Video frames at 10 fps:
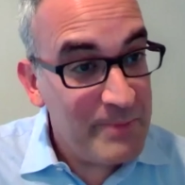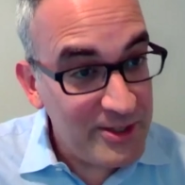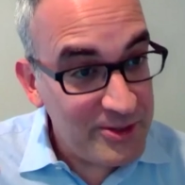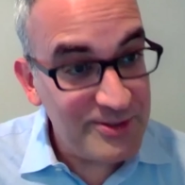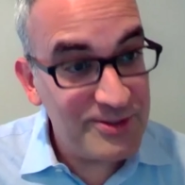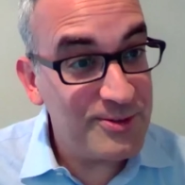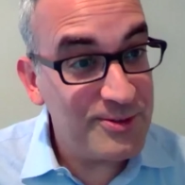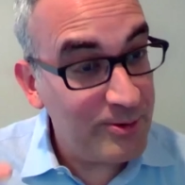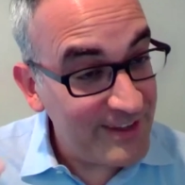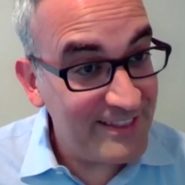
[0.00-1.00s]
patients to
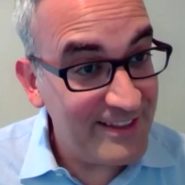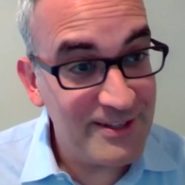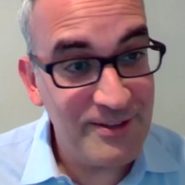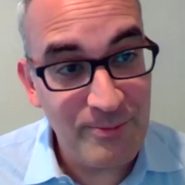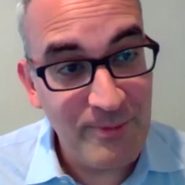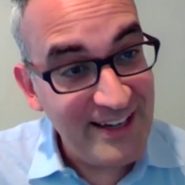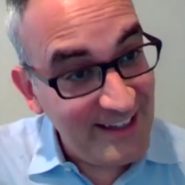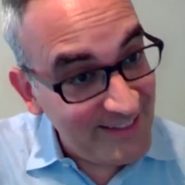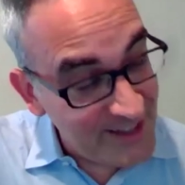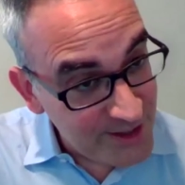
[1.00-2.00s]
sort of get this in their mind
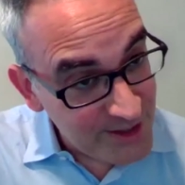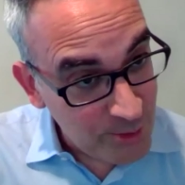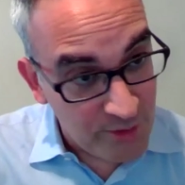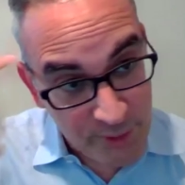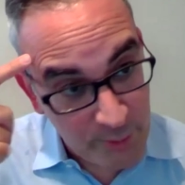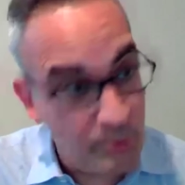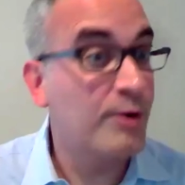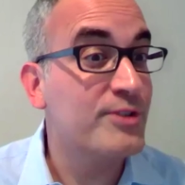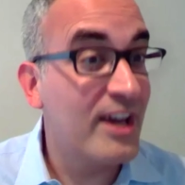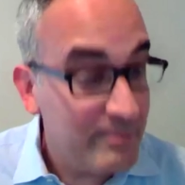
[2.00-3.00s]
that this is sort of what
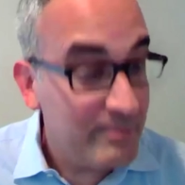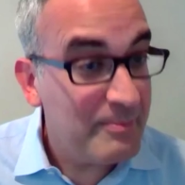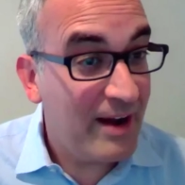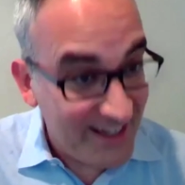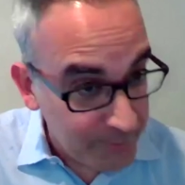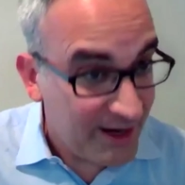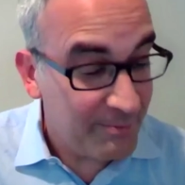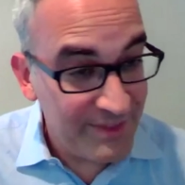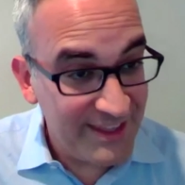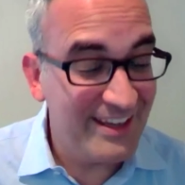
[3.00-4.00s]
goes on in my mind when
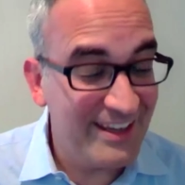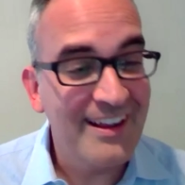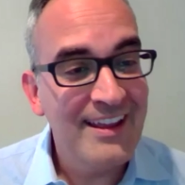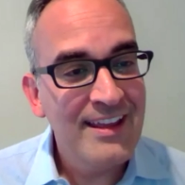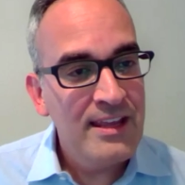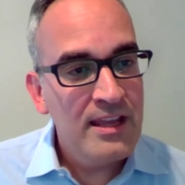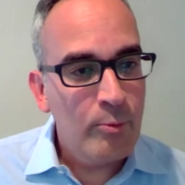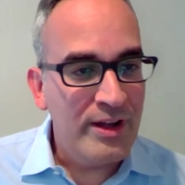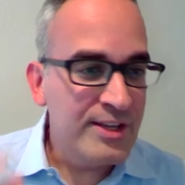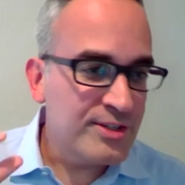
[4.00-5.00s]
I'm thinking.
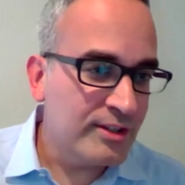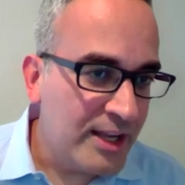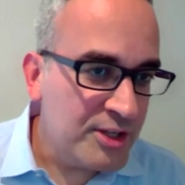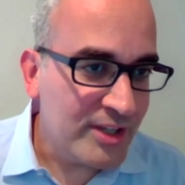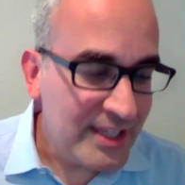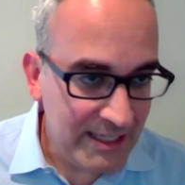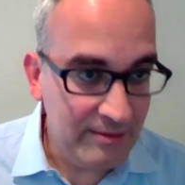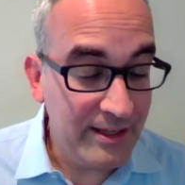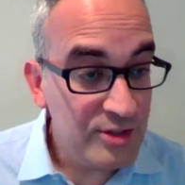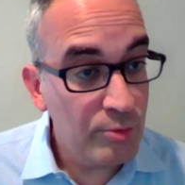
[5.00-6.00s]
Well, histologic
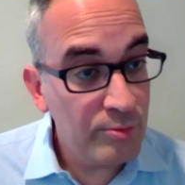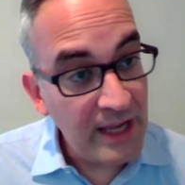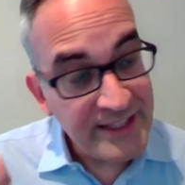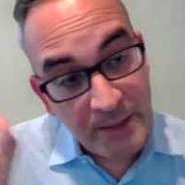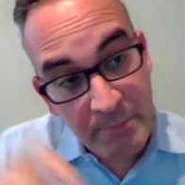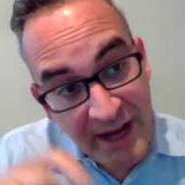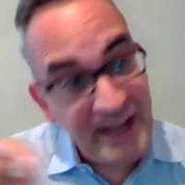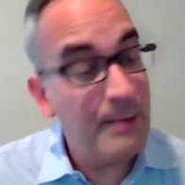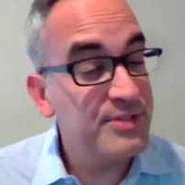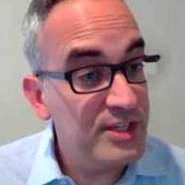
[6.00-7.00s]
healing. So I take
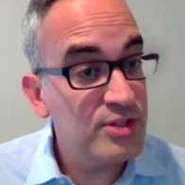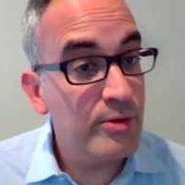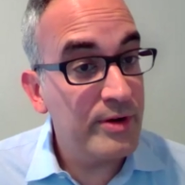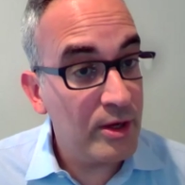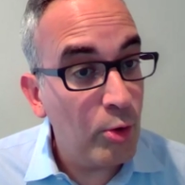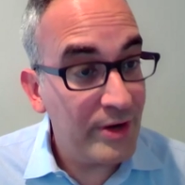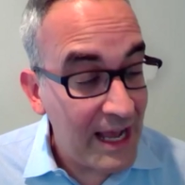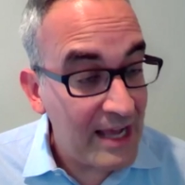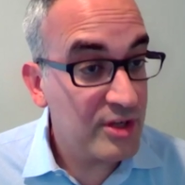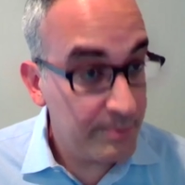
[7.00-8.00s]
biopsies during a
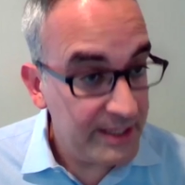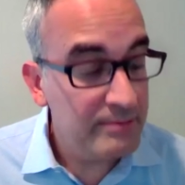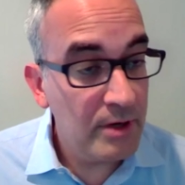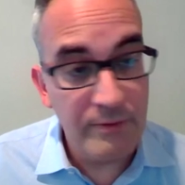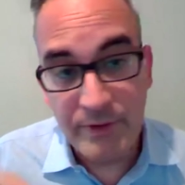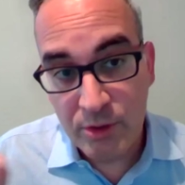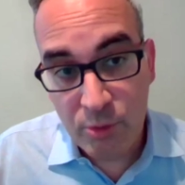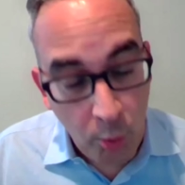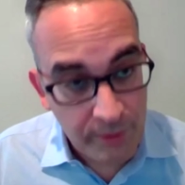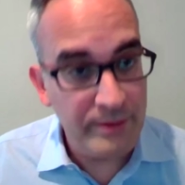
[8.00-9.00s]
colonoscopy of the
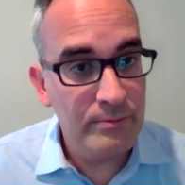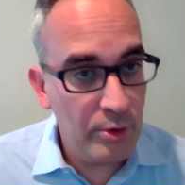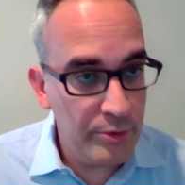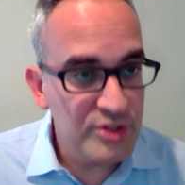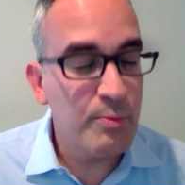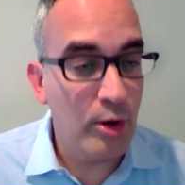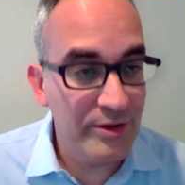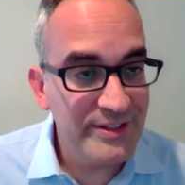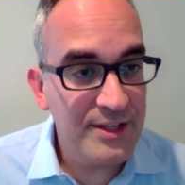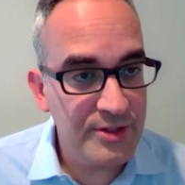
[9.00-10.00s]
colon or the small
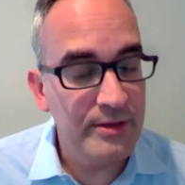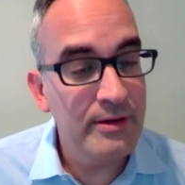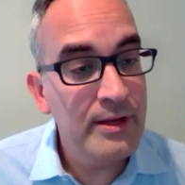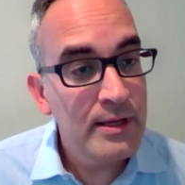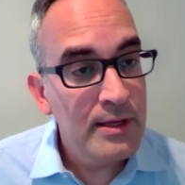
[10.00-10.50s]
intestine,